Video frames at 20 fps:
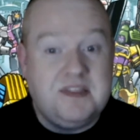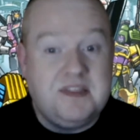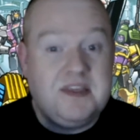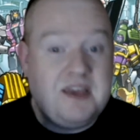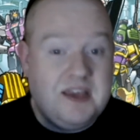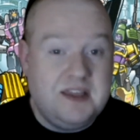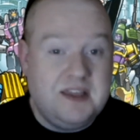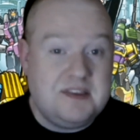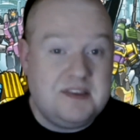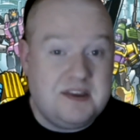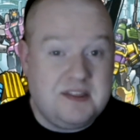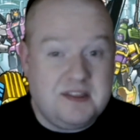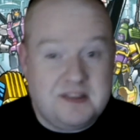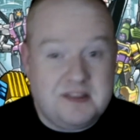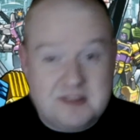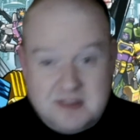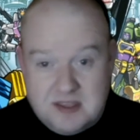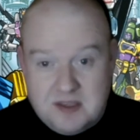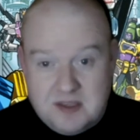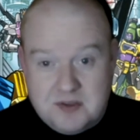the end, and I
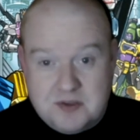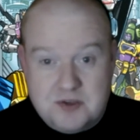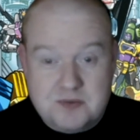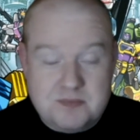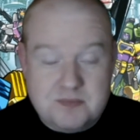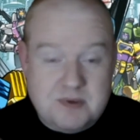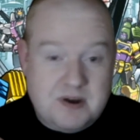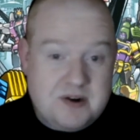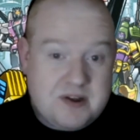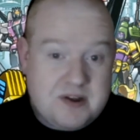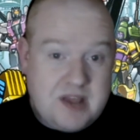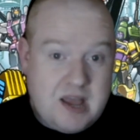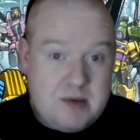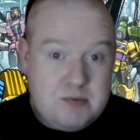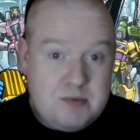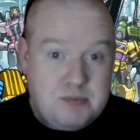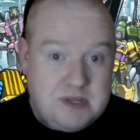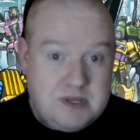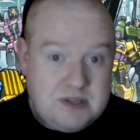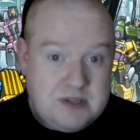did tell you, Mark
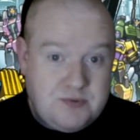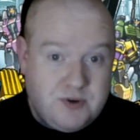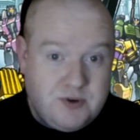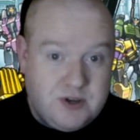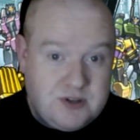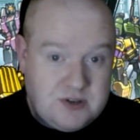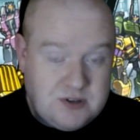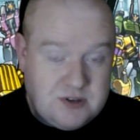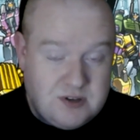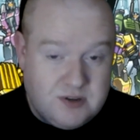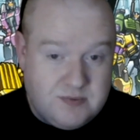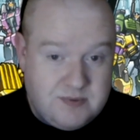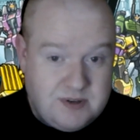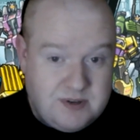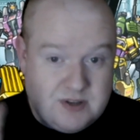Hamill played the voice of someone,